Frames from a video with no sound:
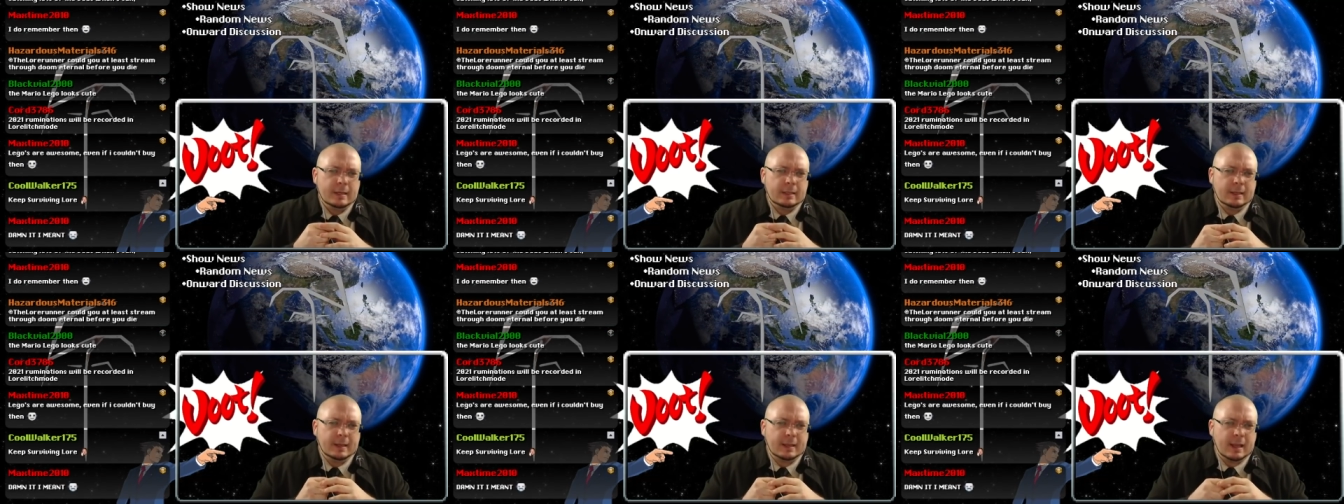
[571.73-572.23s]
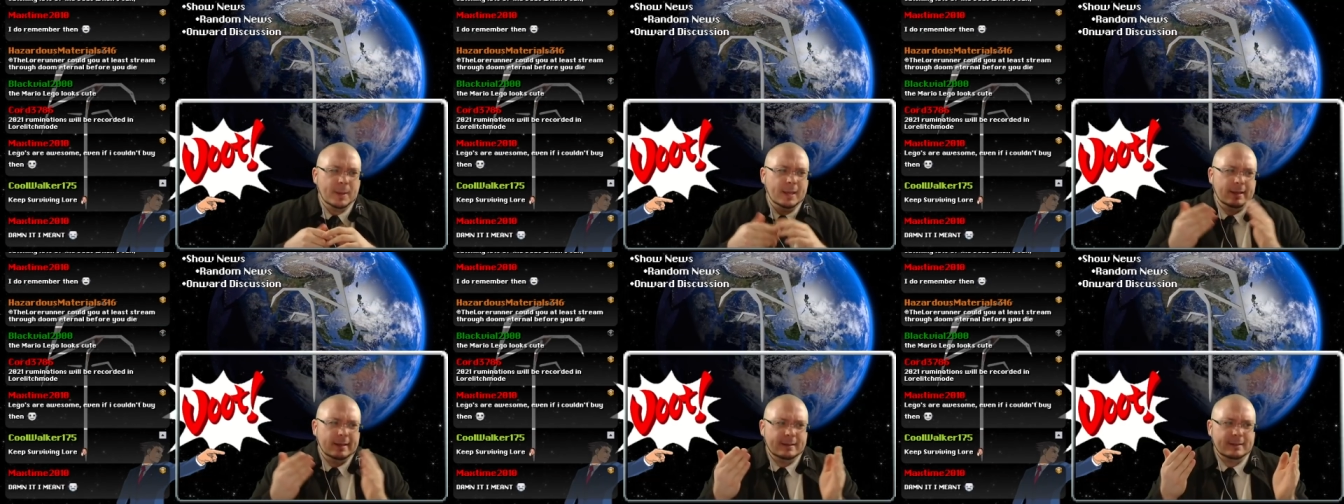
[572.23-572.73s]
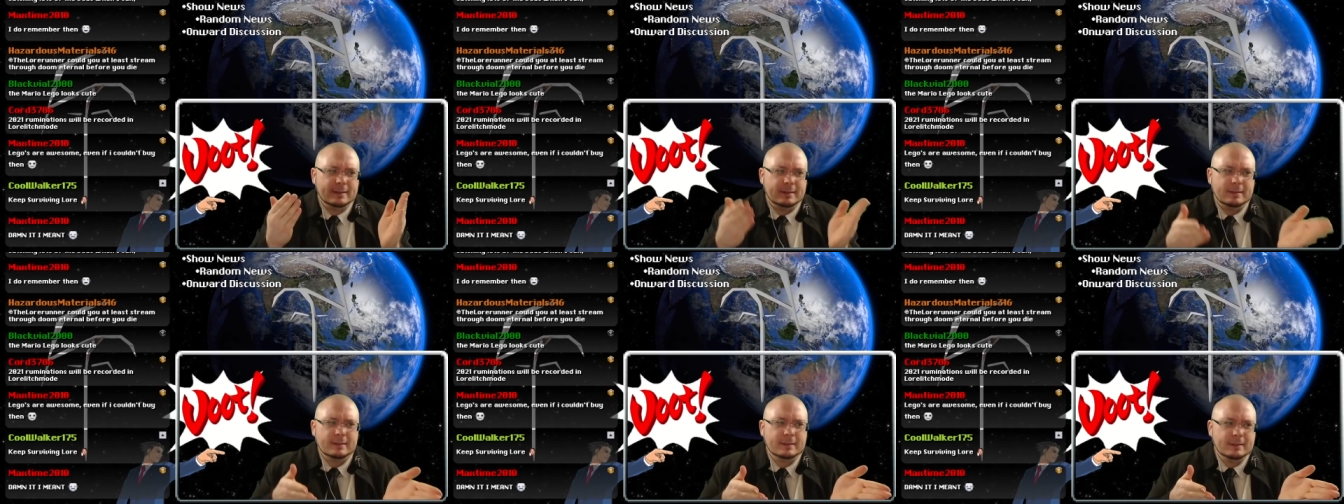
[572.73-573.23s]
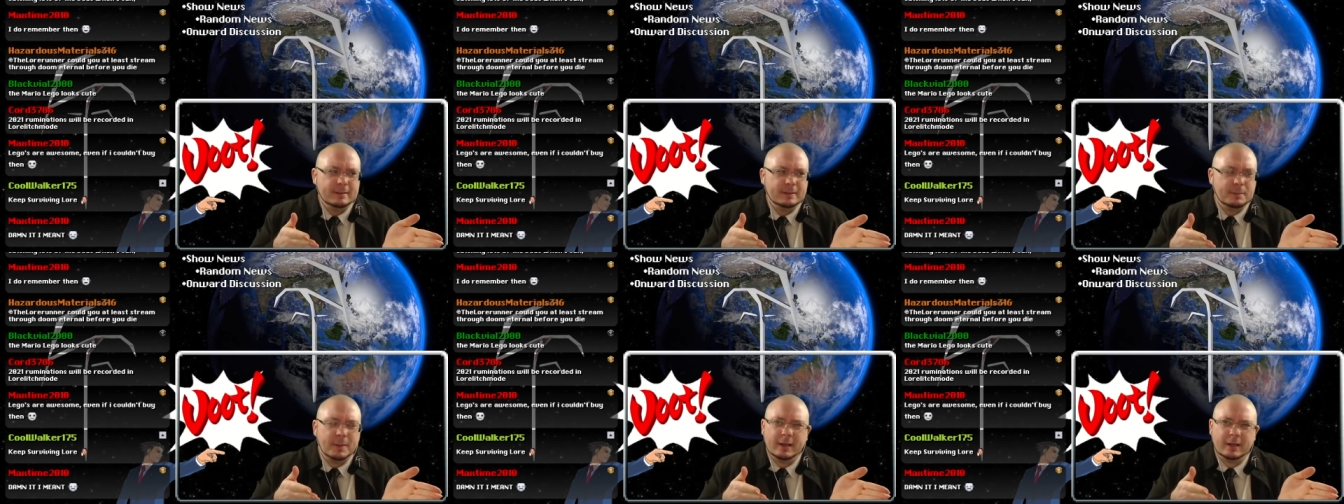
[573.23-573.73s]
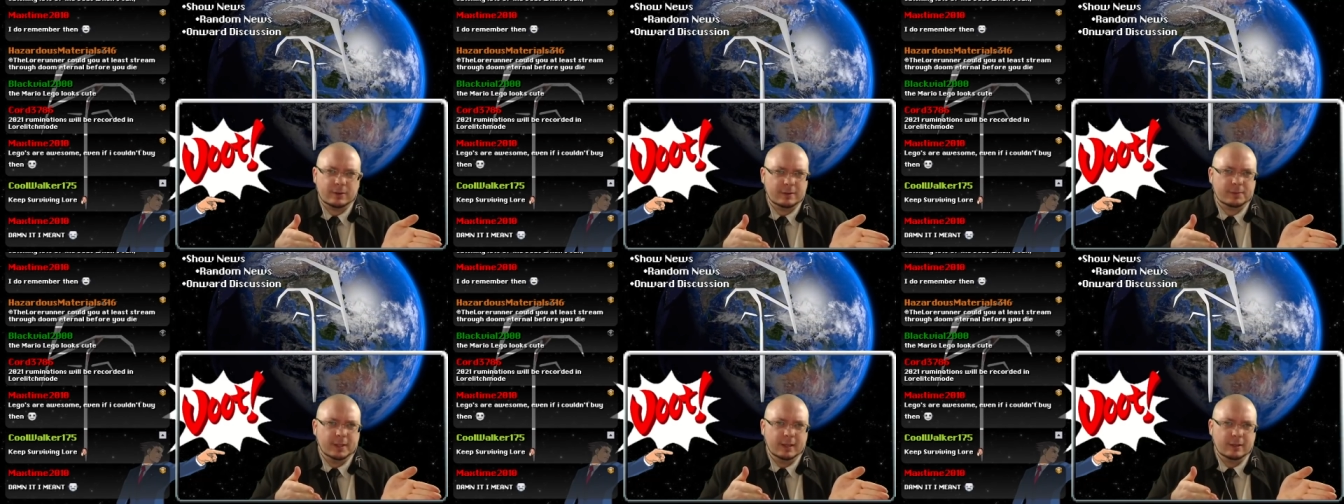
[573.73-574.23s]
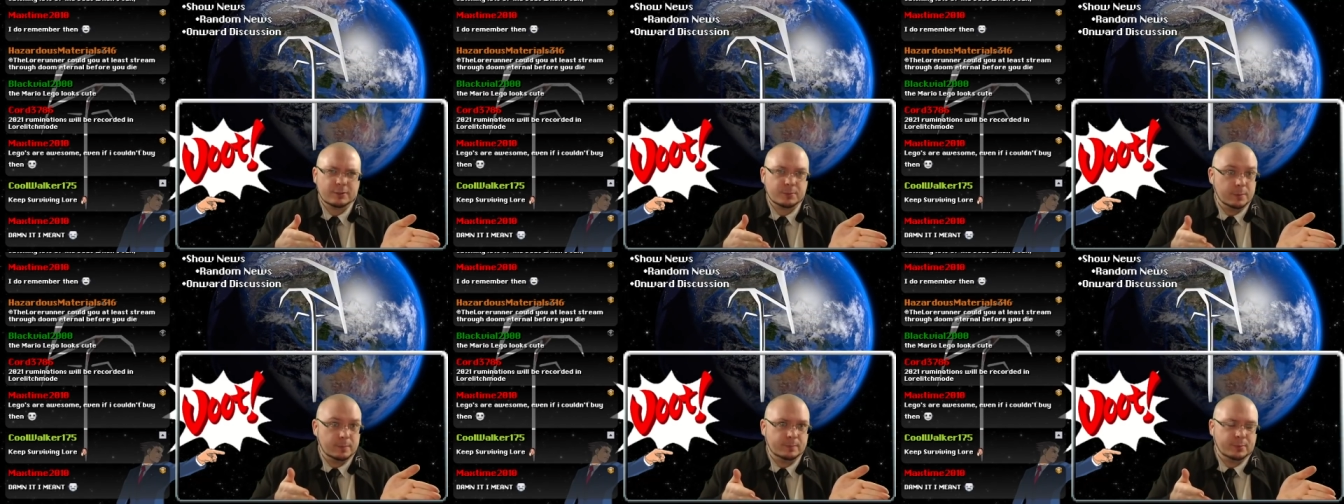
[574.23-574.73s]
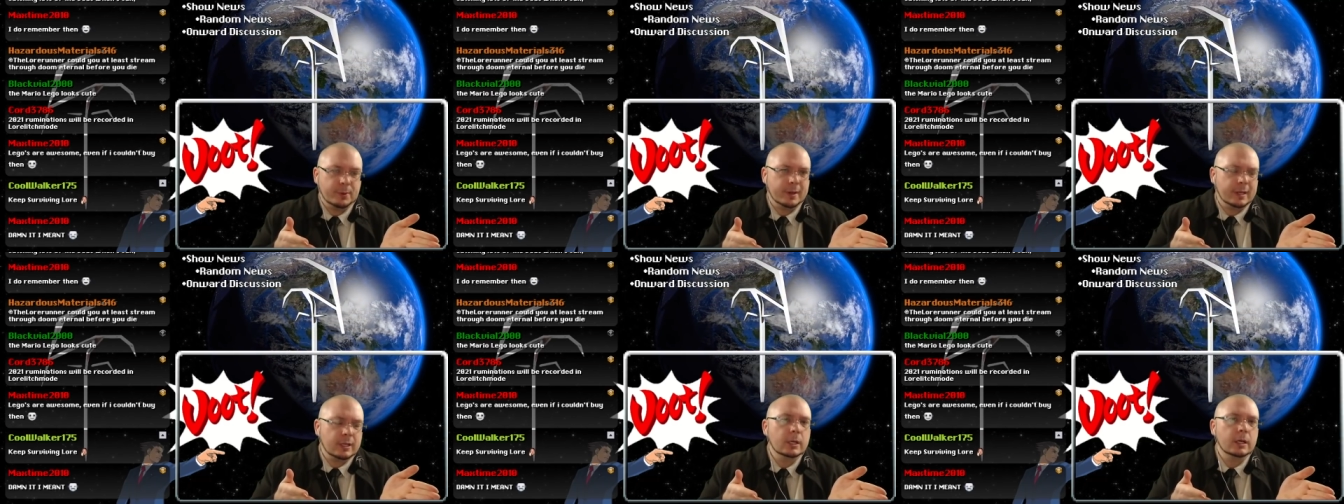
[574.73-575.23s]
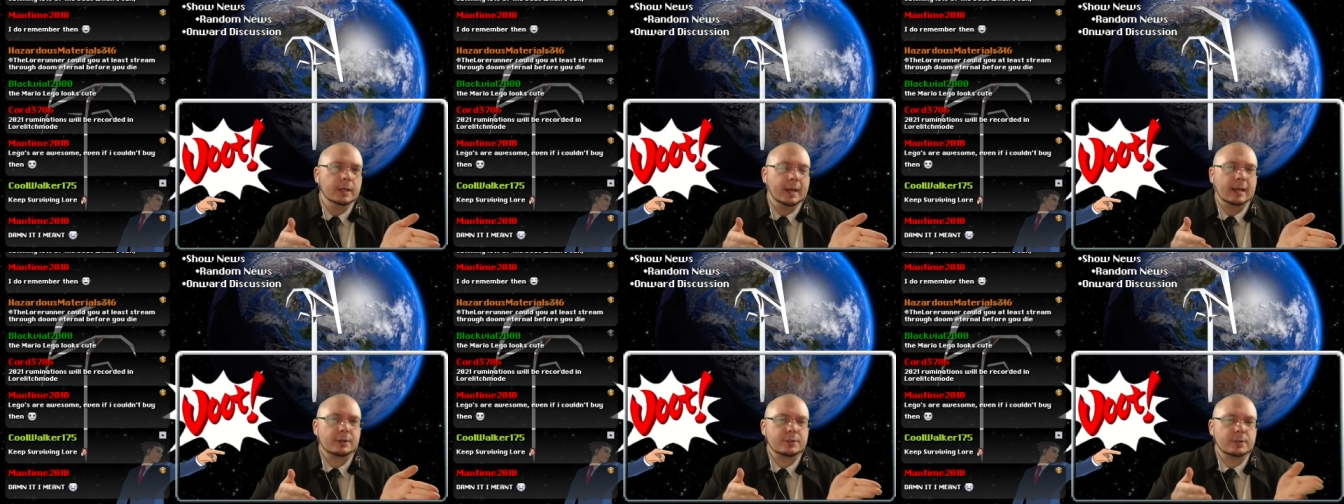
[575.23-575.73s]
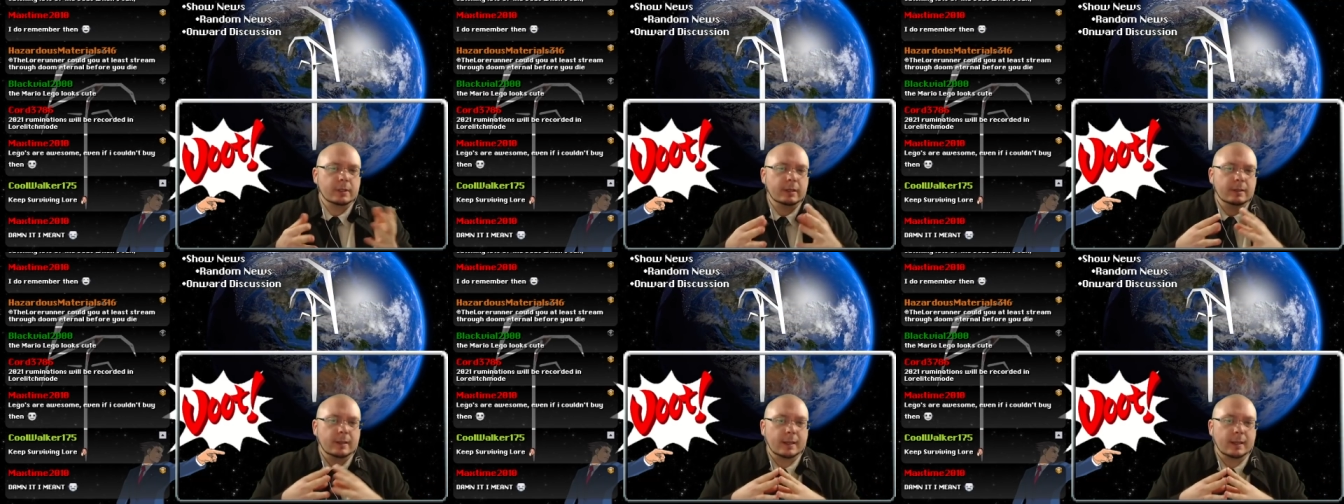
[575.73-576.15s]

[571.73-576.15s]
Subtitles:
Like, I mean, the Minecraft Legos were pretty good, actually.